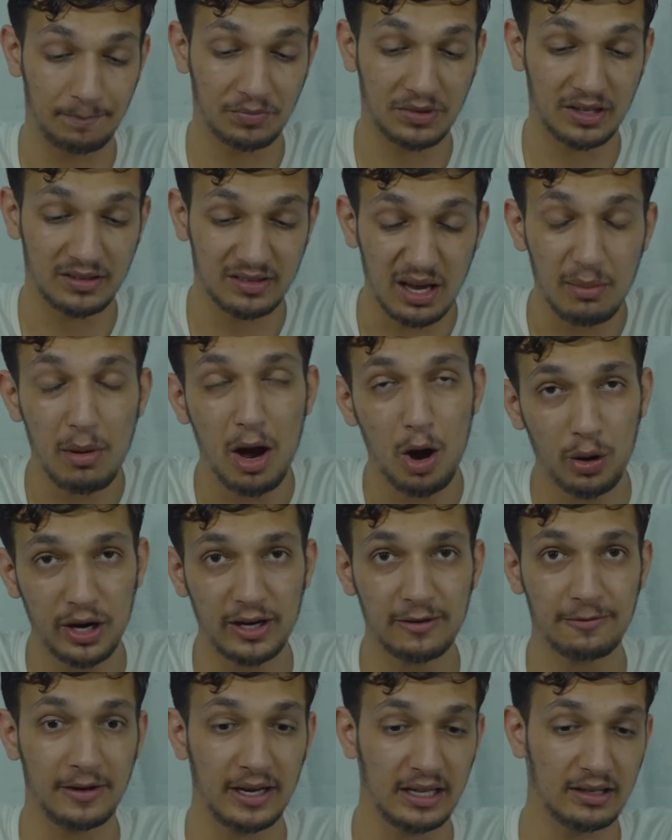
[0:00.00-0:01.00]
somehow
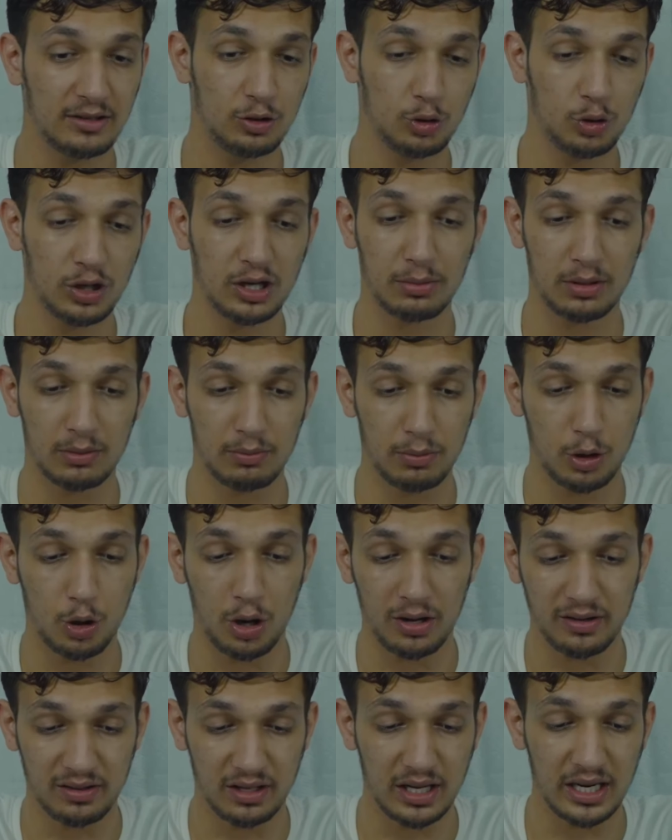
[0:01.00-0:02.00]
it feels durable,
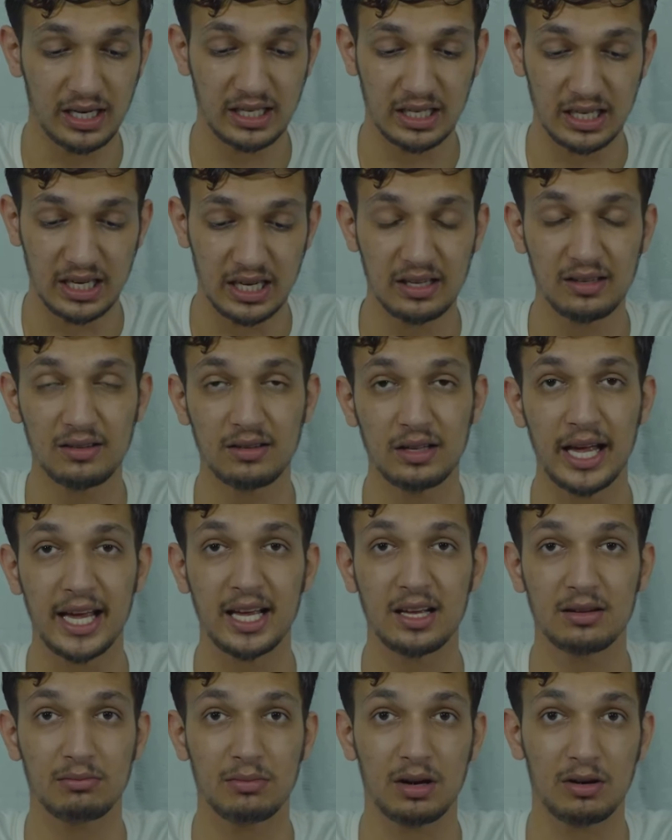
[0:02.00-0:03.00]
because it is
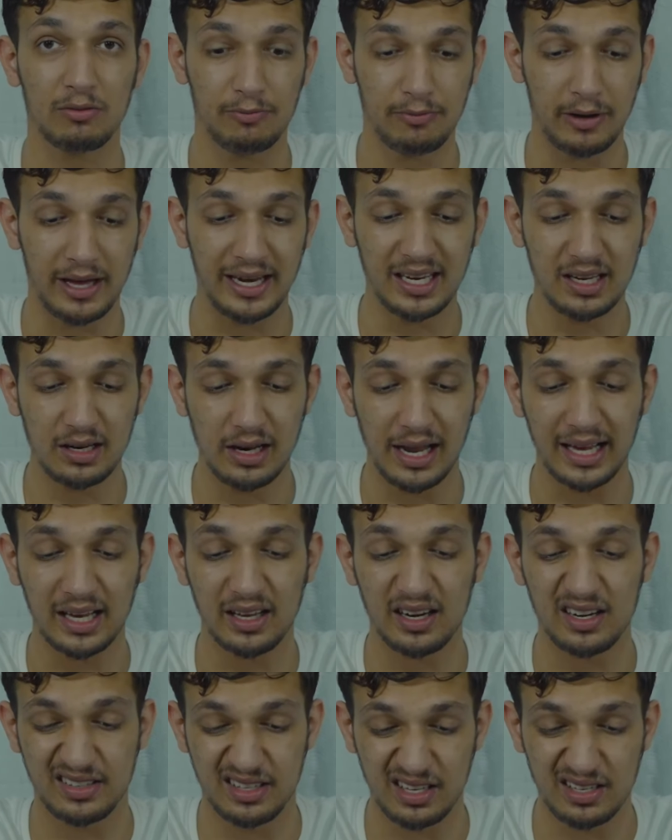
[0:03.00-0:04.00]
like very like
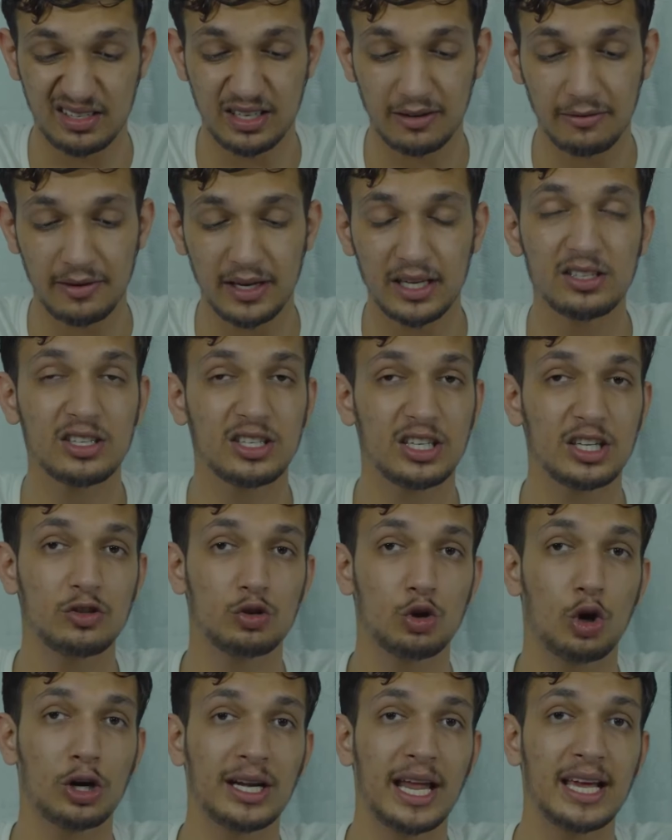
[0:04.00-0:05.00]
a resistive hinge. It is
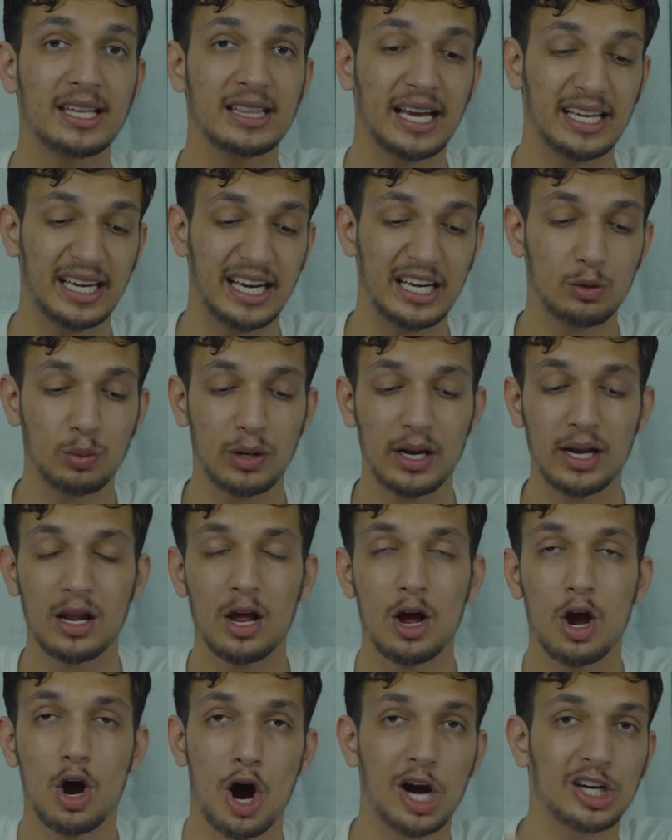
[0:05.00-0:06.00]
not like that it will
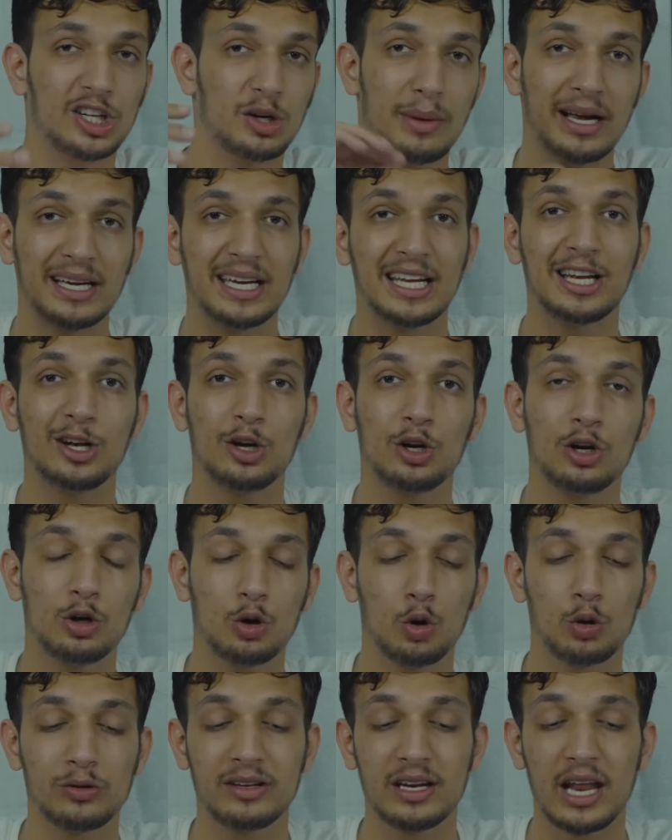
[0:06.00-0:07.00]
automatically
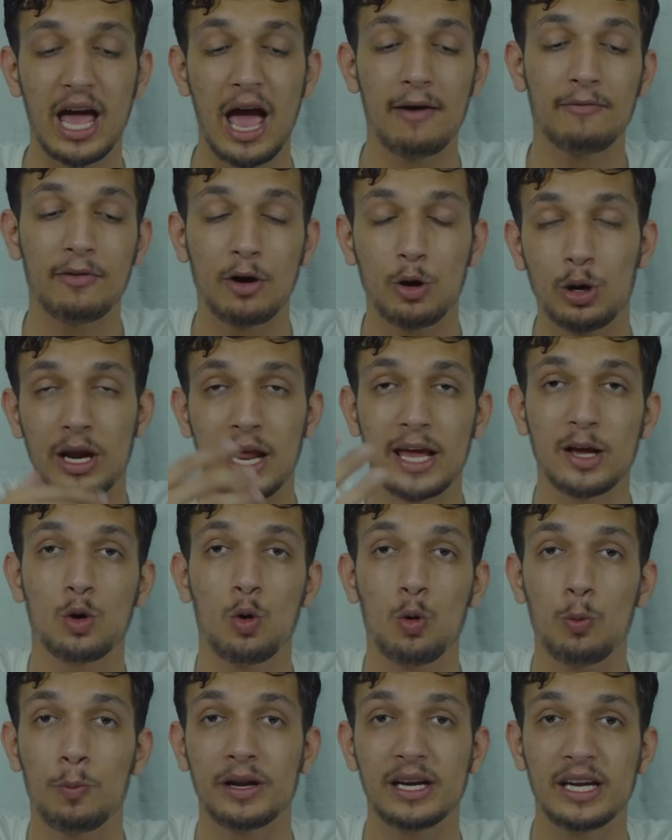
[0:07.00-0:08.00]
close in half or like
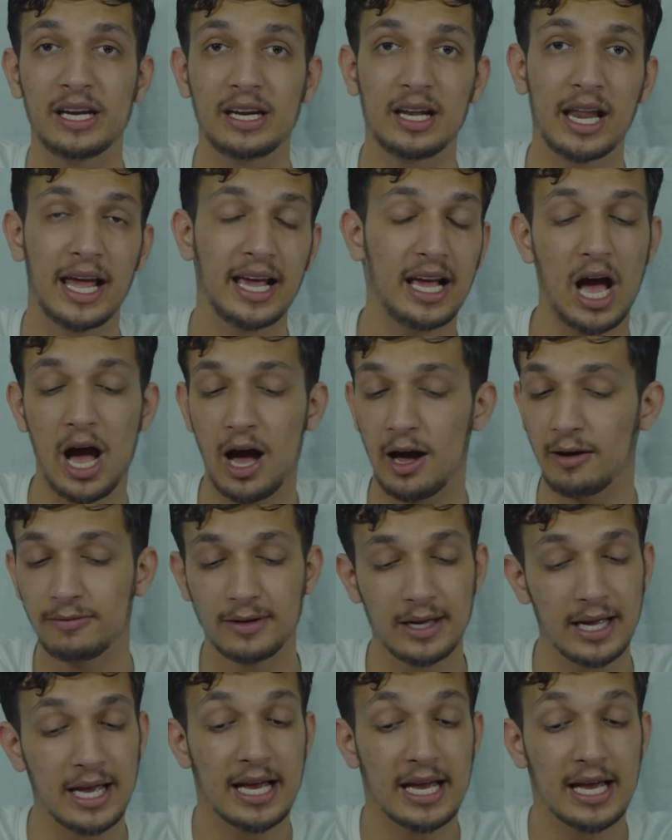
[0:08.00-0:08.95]
open in like half.